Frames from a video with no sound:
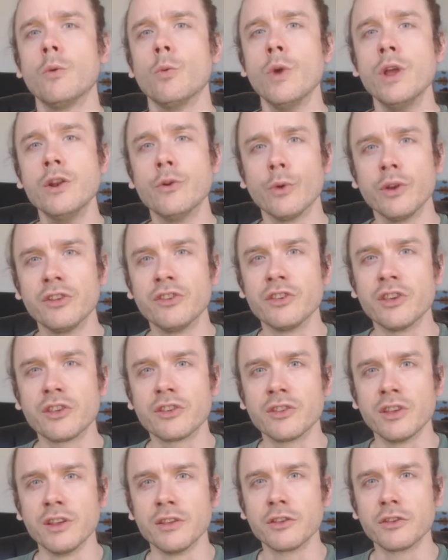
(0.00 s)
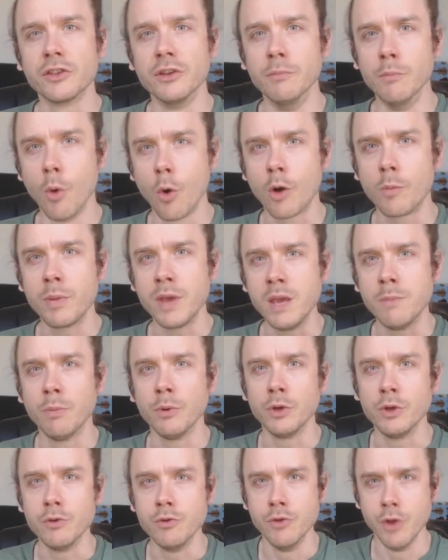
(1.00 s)
wind resistance, the more
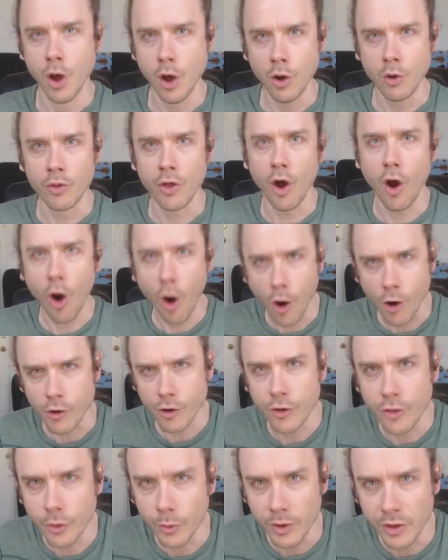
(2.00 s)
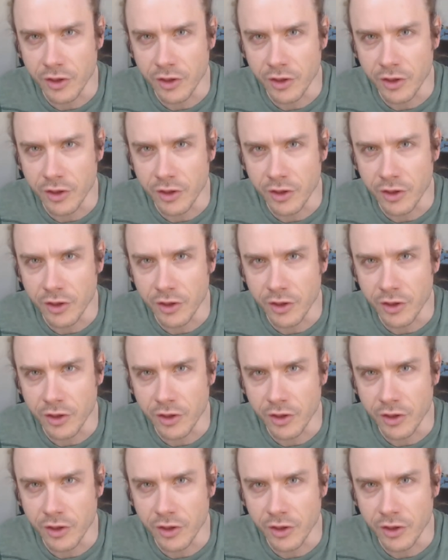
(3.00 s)
people you know, the harder the